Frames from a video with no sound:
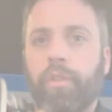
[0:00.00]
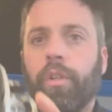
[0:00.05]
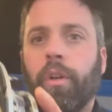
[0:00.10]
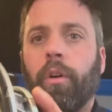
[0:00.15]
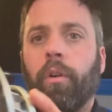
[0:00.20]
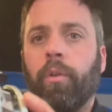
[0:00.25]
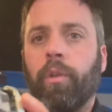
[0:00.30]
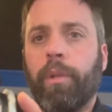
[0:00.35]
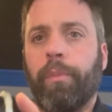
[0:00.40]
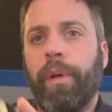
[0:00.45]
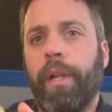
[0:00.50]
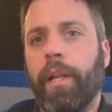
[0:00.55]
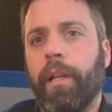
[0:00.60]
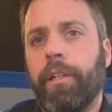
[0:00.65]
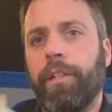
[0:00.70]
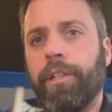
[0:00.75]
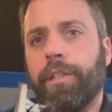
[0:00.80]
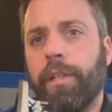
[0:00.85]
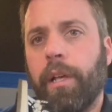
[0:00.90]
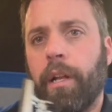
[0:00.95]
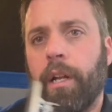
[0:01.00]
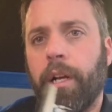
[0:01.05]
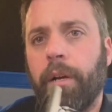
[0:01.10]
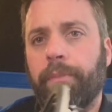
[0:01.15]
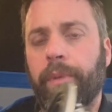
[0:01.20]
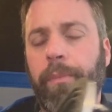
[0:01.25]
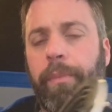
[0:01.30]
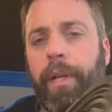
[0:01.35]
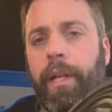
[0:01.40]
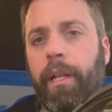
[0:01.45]
So depending on your
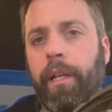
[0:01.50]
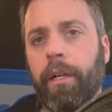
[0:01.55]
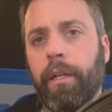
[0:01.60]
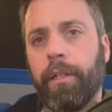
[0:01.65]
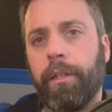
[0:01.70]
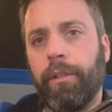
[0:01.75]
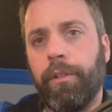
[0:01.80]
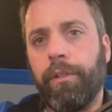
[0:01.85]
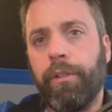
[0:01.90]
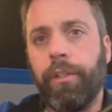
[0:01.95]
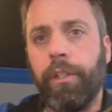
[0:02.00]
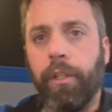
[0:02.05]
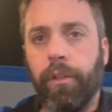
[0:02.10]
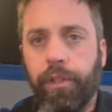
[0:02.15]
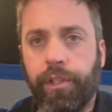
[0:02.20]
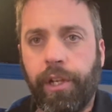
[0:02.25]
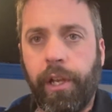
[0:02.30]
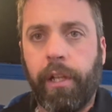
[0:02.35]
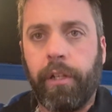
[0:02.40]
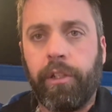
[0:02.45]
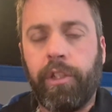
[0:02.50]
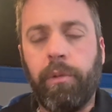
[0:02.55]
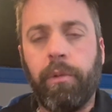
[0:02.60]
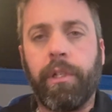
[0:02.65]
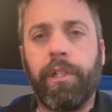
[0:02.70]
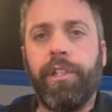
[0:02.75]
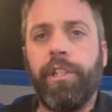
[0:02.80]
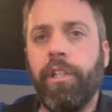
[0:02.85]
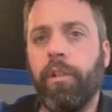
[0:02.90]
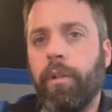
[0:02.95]
setup, depending on, you know, the channels you
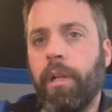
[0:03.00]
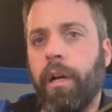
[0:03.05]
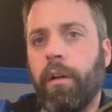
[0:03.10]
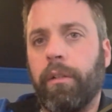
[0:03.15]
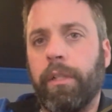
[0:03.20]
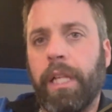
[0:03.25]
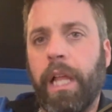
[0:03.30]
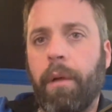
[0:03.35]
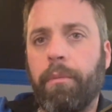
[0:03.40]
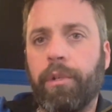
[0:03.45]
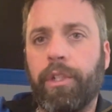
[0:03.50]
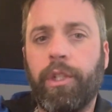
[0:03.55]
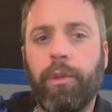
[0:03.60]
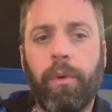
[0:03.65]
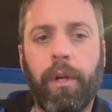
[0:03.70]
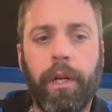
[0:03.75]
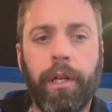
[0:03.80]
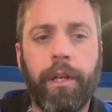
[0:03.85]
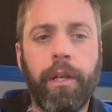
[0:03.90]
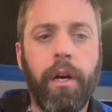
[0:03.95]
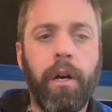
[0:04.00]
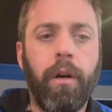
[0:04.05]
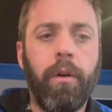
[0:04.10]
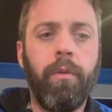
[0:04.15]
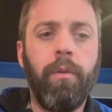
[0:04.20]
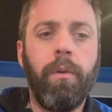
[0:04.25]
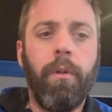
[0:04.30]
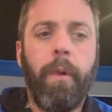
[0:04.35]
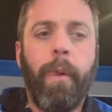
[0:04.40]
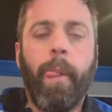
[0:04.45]
wanna do and how elaborate you wanna
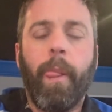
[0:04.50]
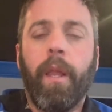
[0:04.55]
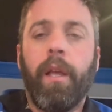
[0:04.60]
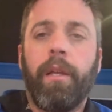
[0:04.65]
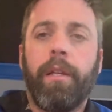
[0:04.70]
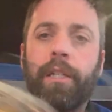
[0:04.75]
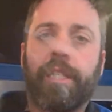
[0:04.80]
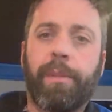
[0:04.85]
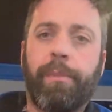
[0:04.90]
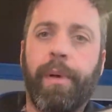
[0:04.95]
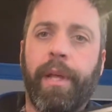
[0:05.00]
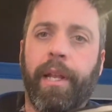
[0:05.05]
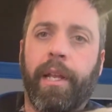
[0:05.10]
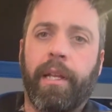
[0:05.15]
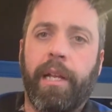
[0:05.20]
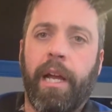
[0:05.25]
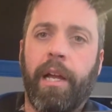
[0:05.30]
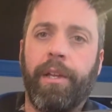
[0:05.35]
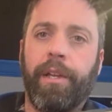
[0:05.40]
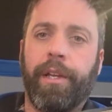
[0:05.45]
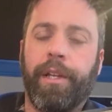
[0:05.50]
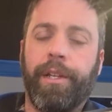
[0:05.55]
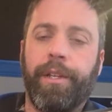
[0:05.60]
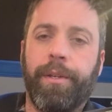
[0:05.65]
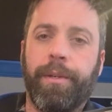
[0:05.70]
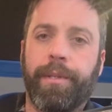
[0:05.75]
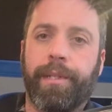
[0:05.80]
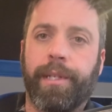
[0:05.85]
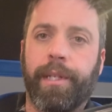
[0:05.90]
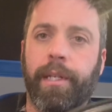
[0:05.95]
go, it's depending on how you're gonna
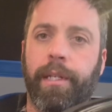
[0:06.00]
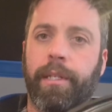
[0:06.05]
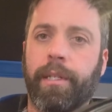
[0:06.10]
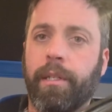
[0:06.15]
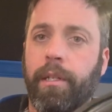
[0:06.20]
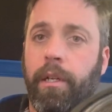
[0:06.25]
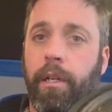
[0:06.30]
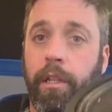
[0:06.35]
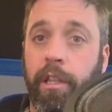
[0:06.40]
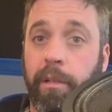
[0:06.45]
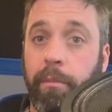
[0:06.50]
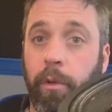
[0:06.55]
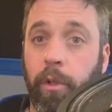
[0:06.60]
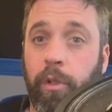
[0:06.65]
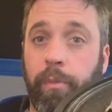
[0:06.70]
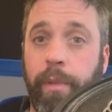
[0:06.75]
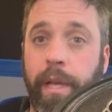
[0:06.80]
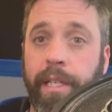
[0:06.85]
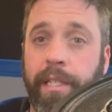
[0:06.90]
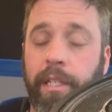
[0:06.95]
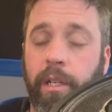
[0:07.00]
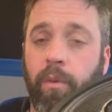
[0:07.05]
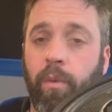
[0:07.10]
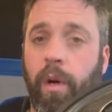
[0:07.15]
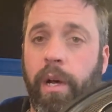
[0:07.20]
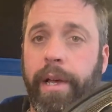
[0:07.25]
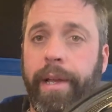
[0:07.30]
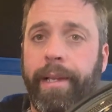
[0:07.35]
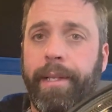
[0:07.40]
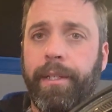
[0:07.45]
use this. The most basic
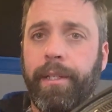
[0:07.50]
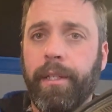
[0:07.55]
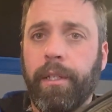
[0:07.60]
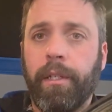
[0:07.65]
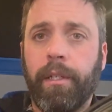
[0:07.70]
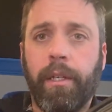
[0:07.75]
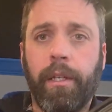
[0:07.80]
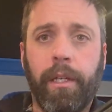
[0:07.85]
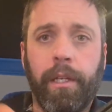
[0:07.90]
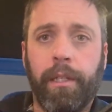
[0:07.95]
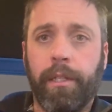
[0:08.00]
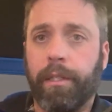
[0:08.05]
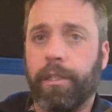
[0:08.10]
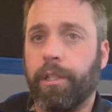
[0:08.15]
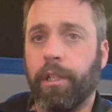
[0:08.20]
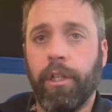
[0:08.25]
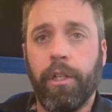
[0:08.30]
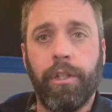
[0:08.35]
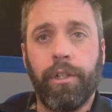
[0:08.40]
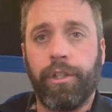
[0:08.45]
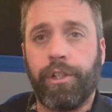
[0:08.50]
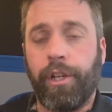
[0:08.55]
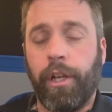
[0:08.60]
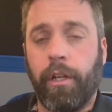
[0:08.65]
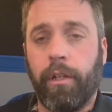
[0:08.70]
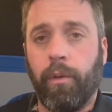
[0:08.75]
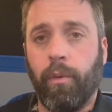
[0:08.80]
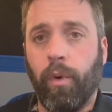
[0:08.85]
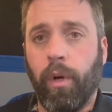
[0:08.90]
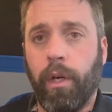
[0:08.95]
way is
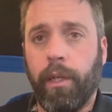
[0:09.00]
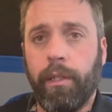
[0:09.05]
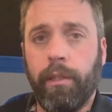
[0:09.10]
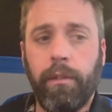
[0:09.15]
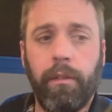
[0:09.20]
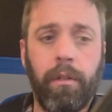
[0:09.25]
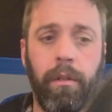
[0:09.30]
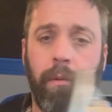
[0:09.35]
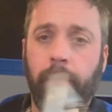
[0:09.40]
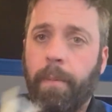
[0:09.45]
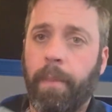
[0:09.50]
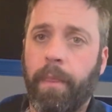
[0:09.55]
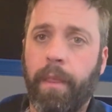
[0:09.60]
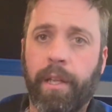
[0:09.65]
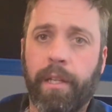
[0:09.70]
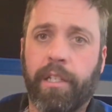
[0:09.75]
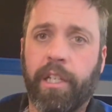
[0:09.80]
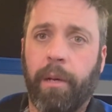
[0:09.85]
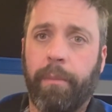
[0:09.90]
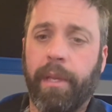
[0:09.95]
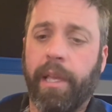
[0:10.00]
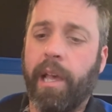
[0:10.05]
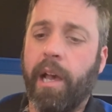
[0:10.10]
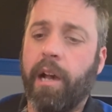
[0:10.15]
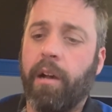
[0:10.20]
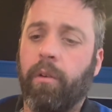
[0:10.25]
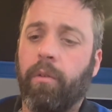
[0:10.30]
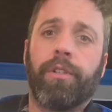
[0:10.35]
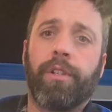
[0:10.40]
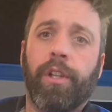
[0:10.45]
channel one, it's coming
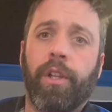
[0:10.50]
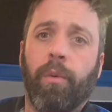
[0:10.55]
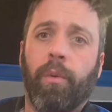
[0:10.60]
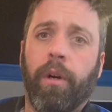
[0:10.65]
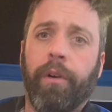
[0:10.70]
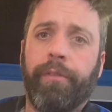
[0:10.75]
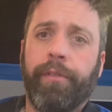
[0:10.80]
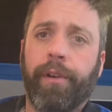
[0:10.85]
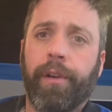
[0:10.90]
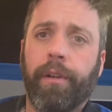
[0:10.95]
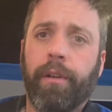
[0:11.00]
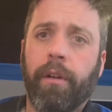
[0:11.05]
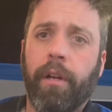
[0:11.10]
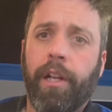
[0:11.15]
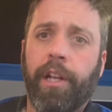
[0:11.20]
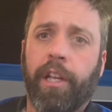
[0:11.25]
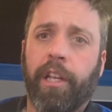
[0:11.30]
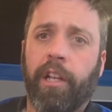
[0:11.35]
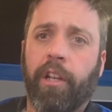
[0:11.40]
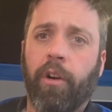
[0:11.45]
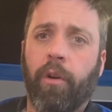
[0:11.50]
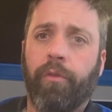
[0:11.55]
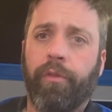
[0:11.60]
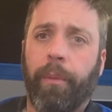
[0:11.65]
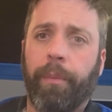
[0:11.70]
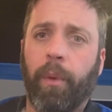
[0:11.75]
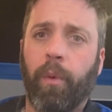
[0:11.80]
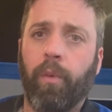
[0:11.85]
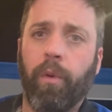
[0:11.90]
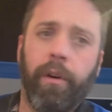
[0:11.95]
out to the woofer, and you're gonna go
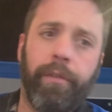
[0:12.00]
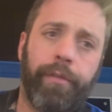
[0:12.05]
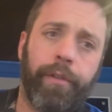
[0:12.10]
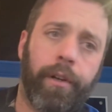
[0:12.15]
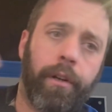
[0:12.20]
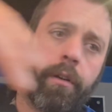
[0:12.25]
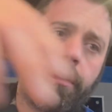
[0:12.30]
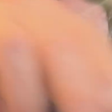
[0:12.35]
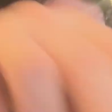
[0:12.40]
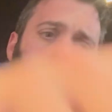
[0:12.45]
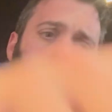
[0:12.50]
from the woofer